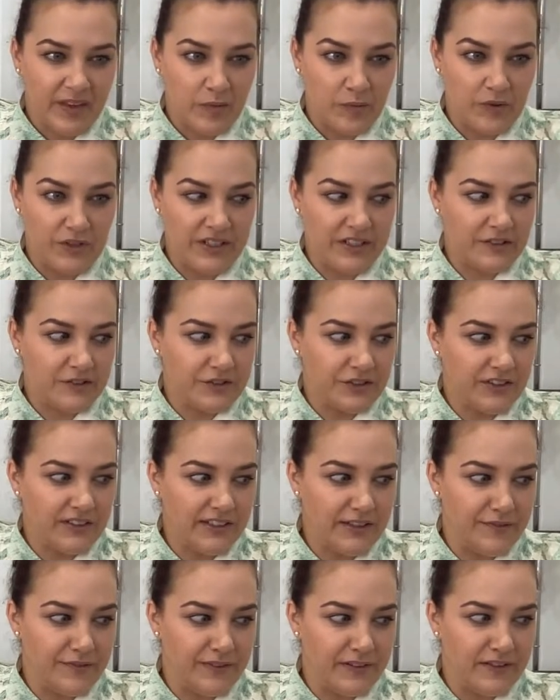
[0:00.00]
what it
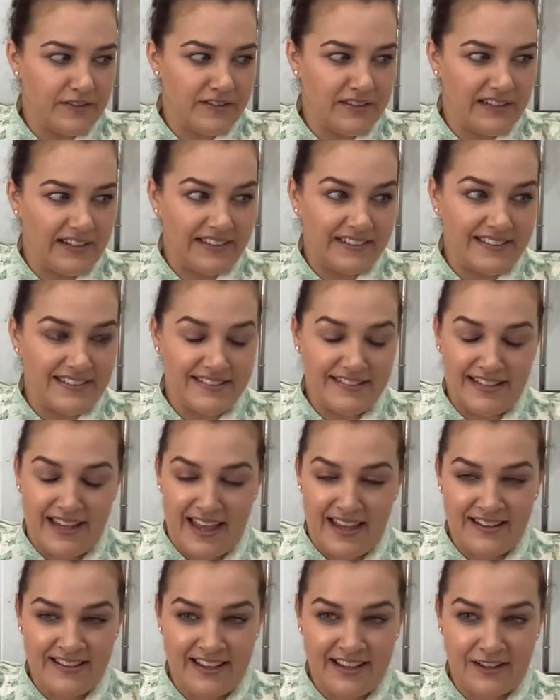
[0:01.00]
truly feels like to
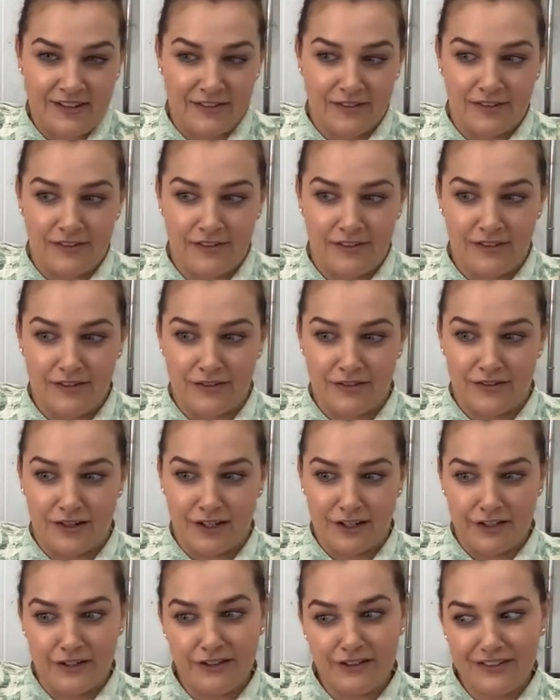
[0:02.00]
stand out on your
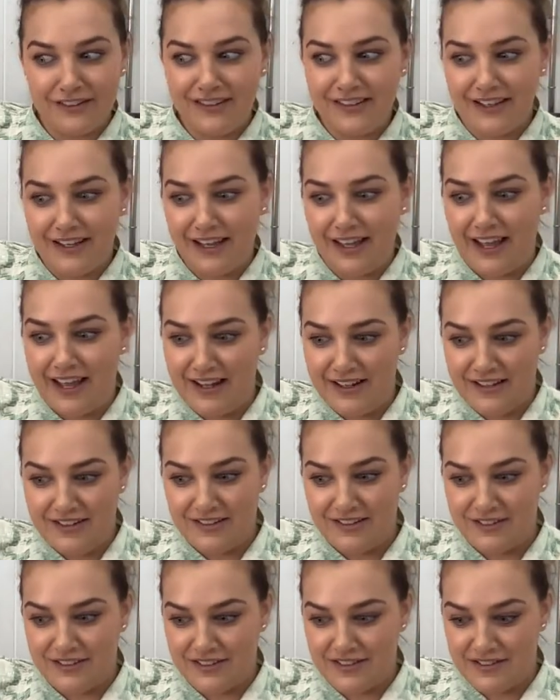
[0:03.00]
own and
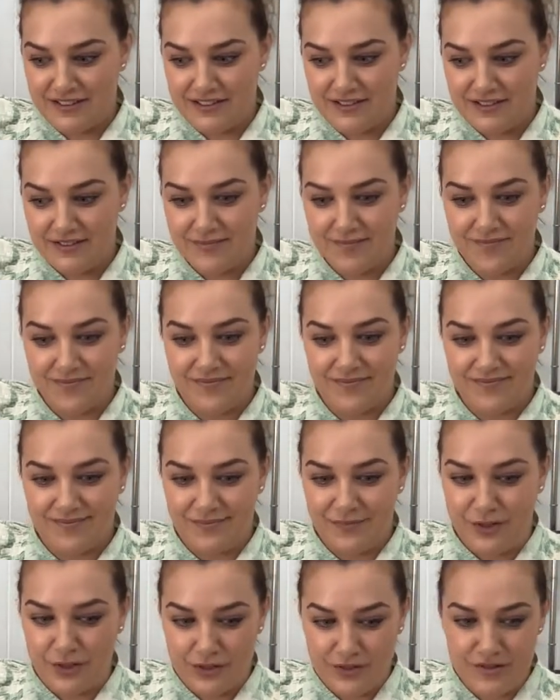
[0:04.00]
just
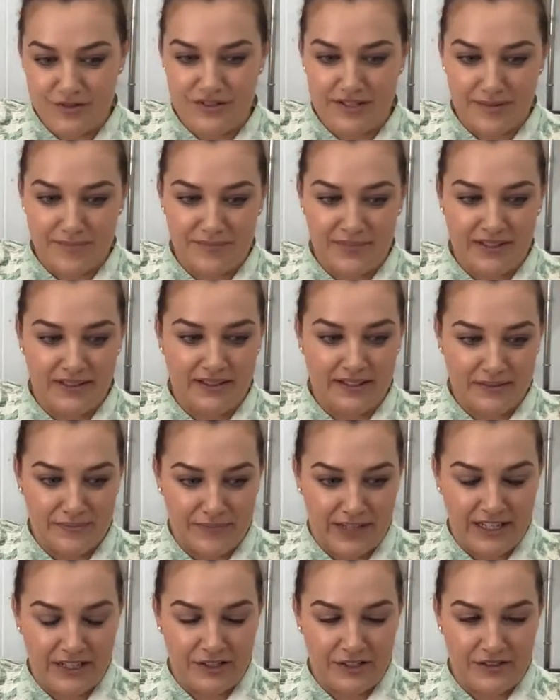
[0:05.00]
do something that
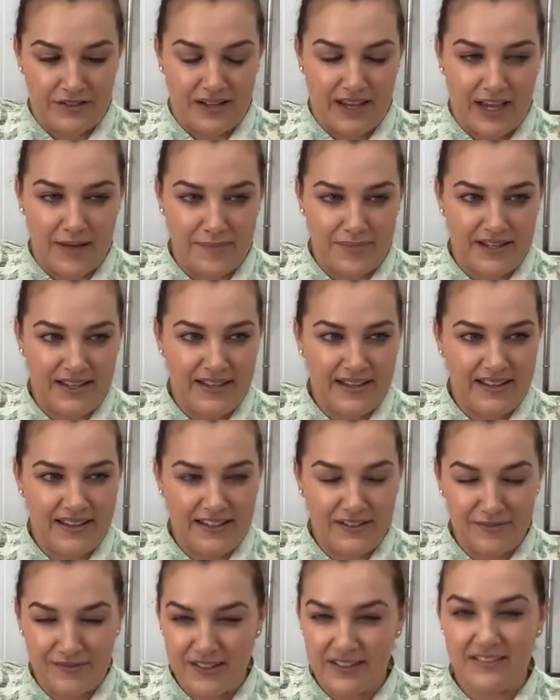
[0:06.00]
makes you happy.
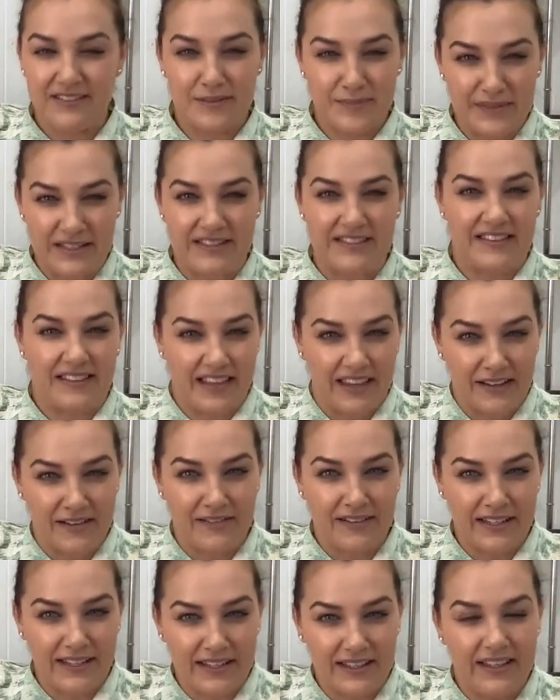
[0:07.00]
It feels a bit
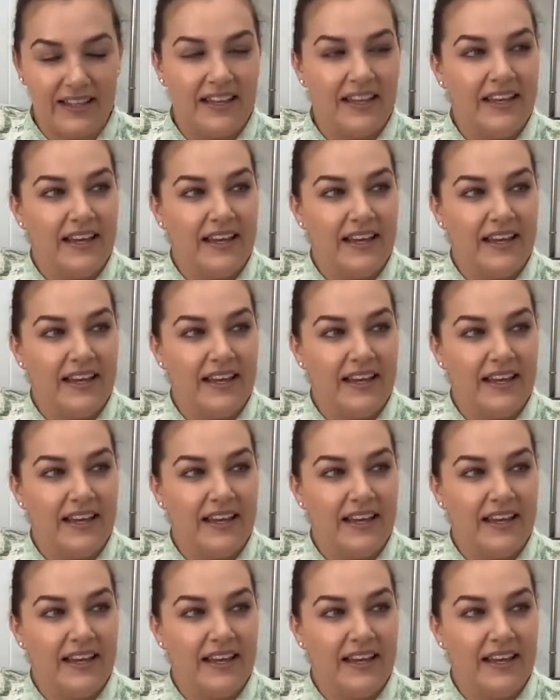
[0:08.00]
scary.